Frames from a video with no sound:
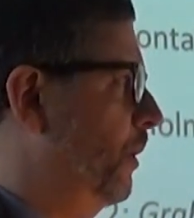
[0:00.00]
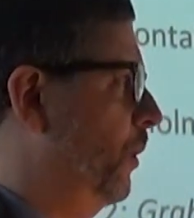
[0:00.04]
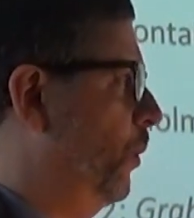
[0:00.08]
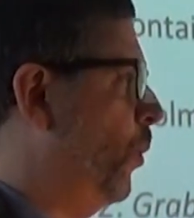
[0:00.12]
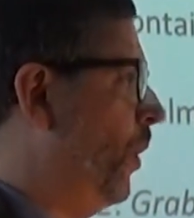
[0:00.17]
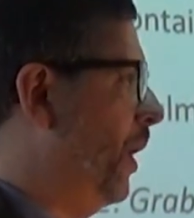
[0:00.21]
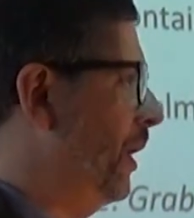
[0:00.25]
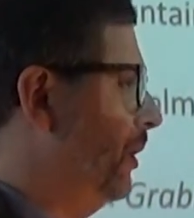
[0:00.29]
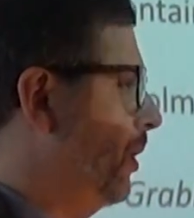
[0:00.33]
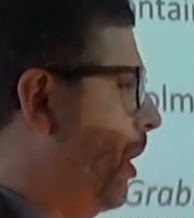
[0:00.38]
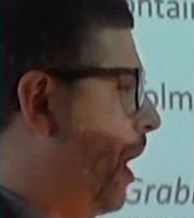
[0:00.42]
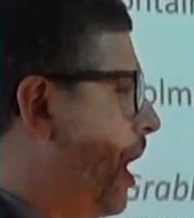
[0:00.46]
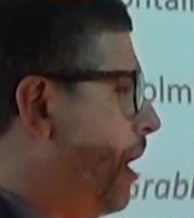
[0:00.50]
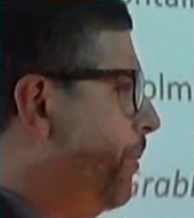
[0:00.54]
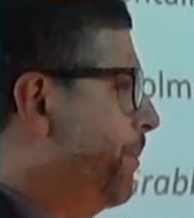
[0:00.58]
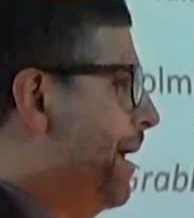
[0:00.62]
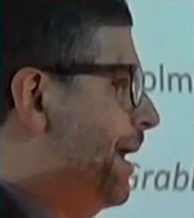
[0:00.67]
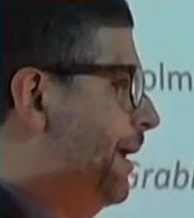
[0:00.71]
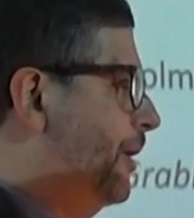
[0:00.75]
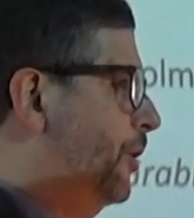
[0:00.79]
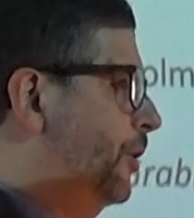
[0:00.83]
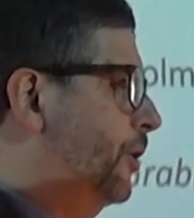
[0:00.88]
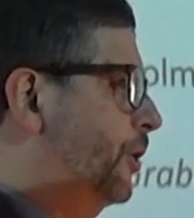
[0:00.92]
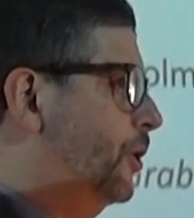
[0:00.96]
What
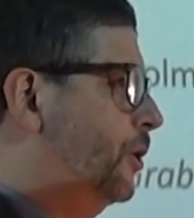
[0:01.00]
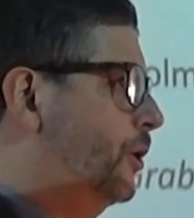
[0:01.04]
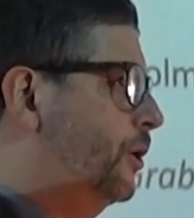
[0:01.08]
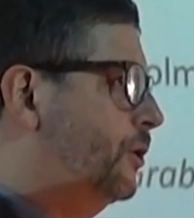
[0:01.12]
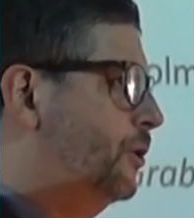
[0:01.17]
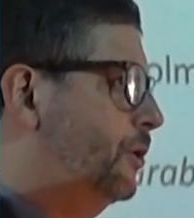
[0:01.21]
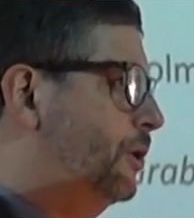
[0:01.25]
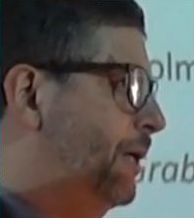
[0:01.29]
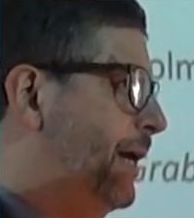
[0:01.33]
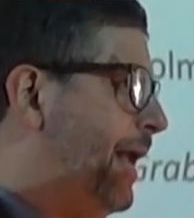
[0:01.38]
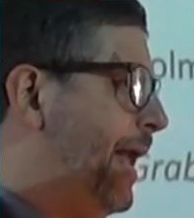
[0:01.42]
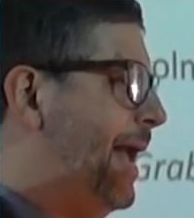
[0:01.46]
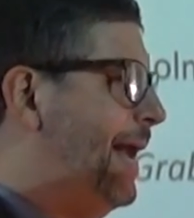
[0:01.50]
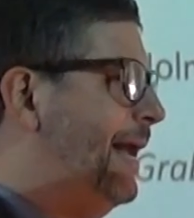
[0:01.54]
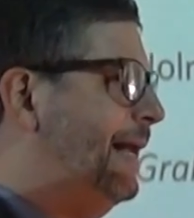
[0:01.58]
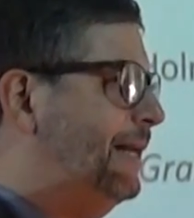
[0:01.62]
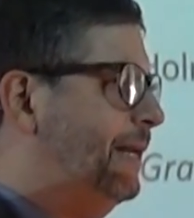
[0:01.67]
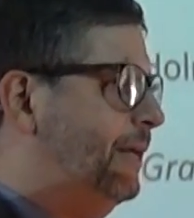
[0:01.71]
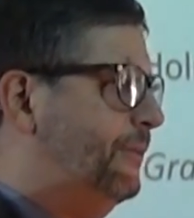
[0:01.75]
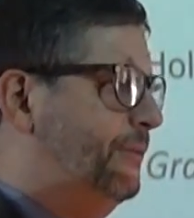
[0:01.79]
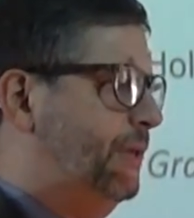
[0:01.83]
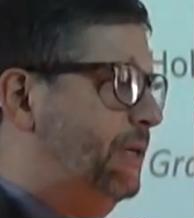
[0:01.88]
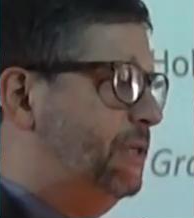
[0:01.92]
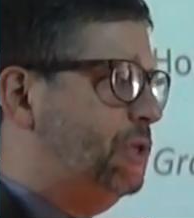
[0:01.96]
lawmaker
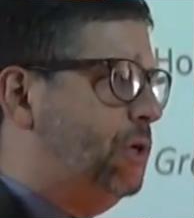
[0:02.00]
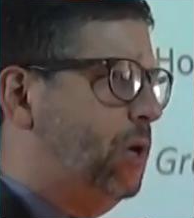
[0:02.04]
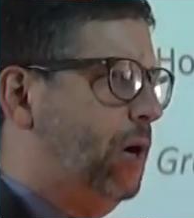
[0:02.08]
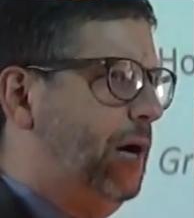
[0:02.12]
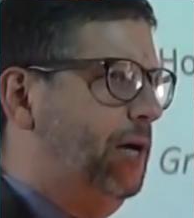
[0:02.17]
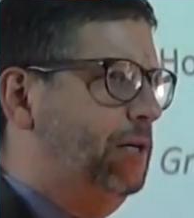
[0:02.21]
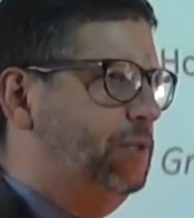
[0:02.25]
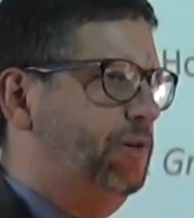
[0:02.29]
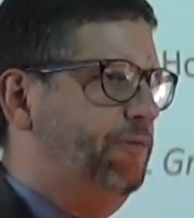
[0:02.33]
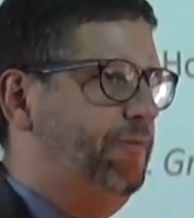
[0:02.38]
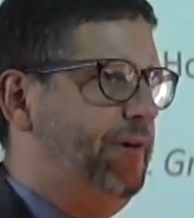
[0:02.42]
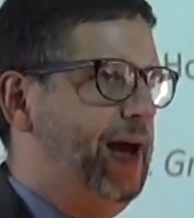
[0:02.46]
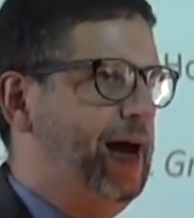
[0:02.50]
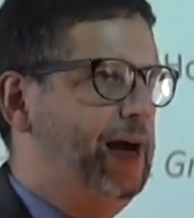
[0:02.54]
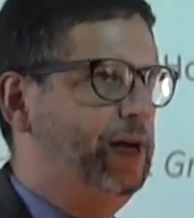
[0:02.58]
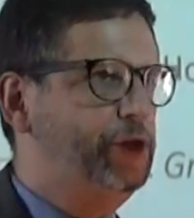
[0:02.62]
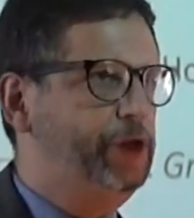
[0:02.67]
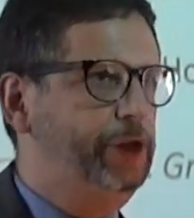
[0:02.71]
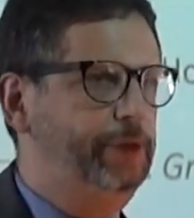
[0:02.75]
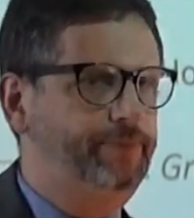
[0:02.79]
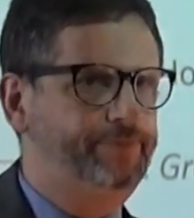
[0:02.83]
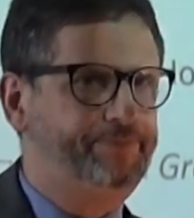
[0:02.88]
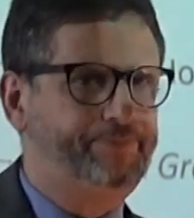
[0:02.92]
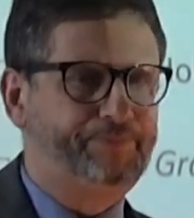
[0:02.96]
created this cause of
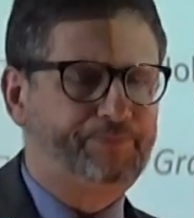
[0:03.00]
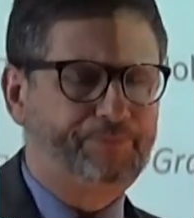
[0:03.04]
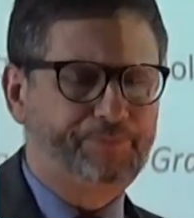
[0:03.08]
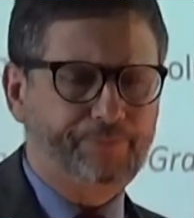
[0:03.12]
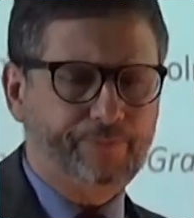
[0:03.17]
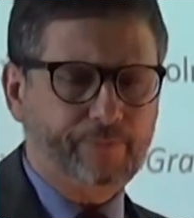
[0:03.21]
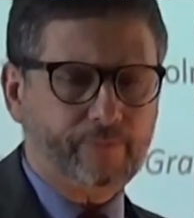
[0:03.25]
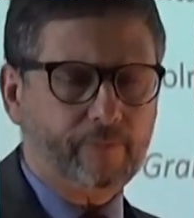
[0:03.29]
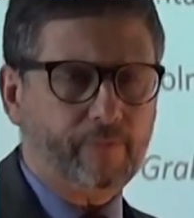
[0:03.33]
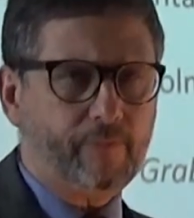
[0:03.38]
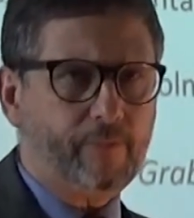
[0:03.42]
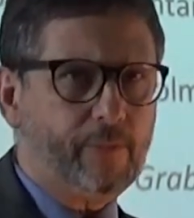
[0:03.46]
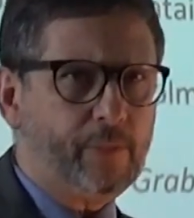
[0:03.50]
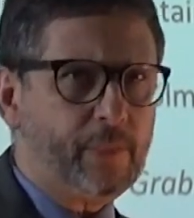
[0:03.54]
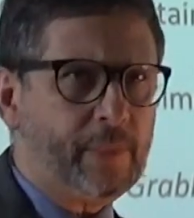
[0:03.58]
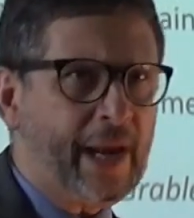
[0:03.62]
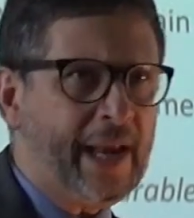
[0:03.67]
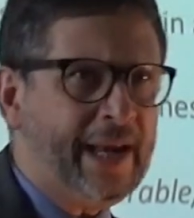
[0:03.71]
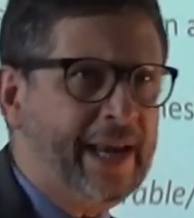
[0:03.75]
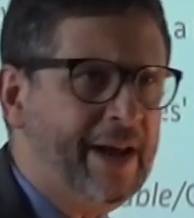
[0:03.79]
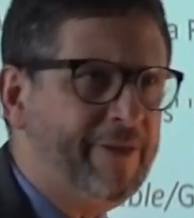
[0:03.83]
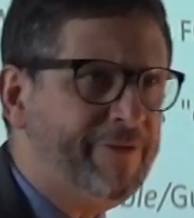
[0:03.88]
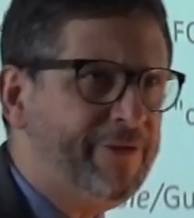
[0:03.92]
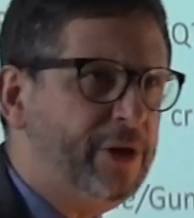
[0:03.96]
action?
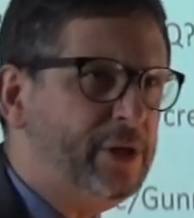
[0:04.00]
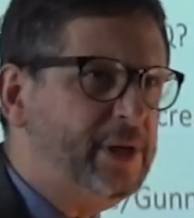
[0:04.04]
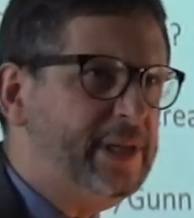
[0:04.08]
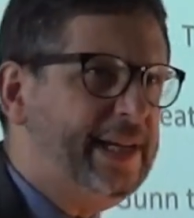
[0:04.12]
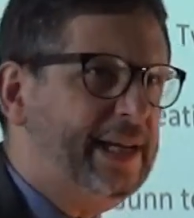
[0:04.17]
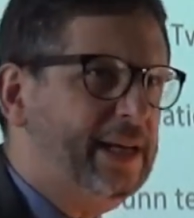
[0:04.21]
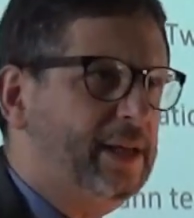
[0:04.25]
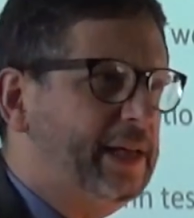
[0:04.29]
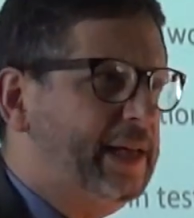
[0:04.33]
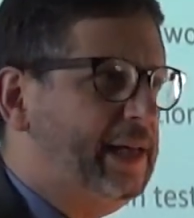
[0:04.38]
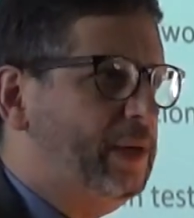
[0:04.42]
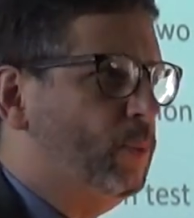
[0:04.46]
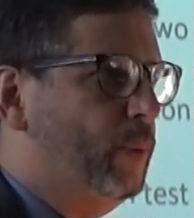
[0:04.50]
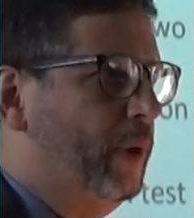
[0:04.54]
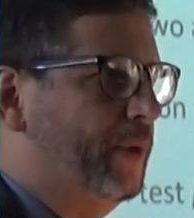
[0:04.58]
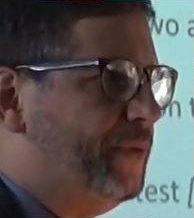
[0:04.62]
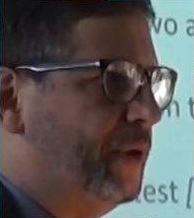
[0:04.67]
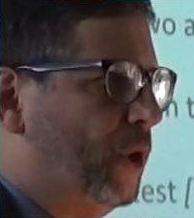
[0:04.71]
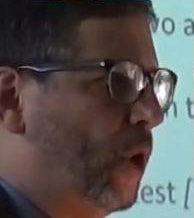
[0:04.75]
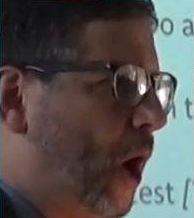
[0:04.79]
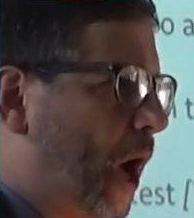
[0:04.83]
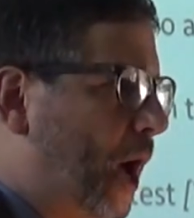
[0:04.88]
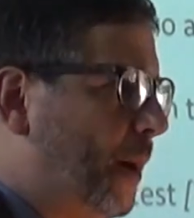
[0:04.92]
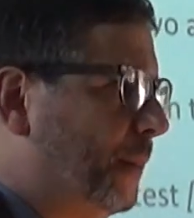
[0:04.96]
Now, if you're dealing with a
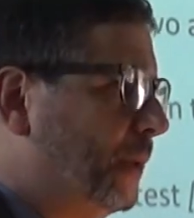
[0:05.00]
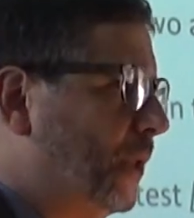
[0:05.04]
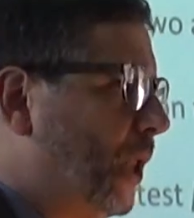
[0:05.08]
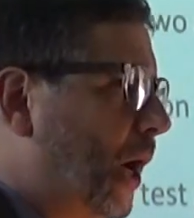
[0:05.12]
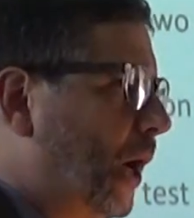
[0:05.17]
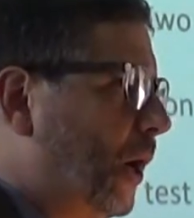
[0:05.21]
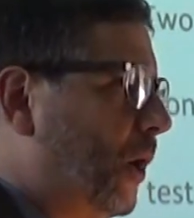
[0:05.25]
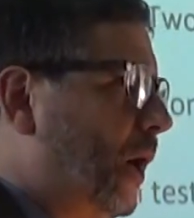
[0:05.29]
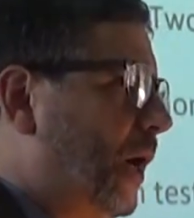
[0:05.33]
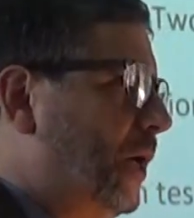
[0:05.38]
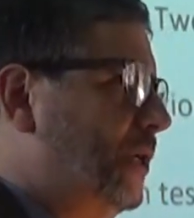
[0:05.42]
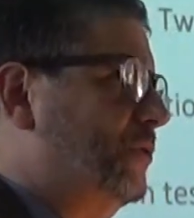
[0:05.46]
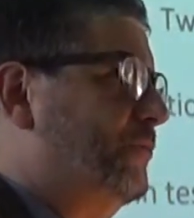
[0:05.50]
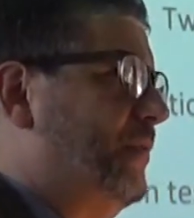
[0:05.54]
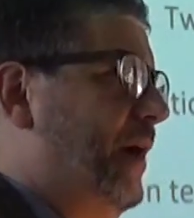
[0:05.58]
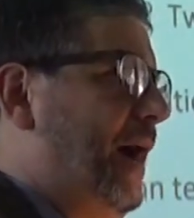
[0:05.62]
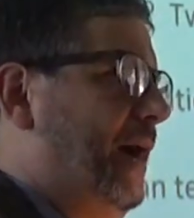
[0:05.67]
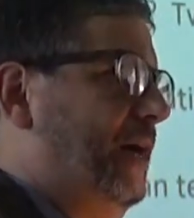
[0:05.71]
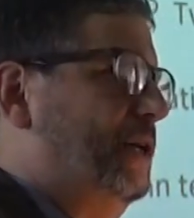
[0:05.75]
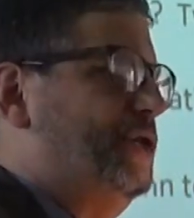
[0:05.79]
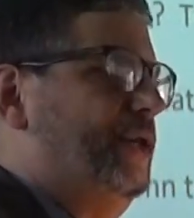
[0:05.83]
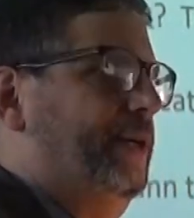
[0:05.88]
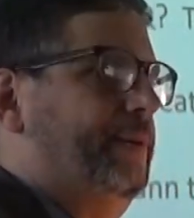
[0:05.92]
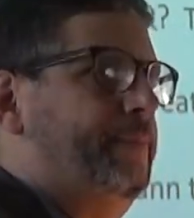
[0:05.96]
common law cause of
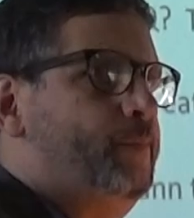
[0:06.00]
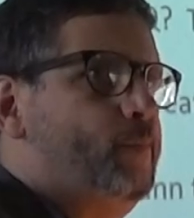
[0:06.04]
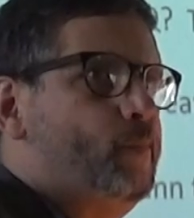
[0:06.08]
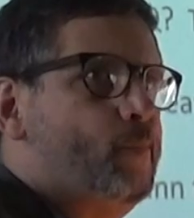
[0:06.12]
action,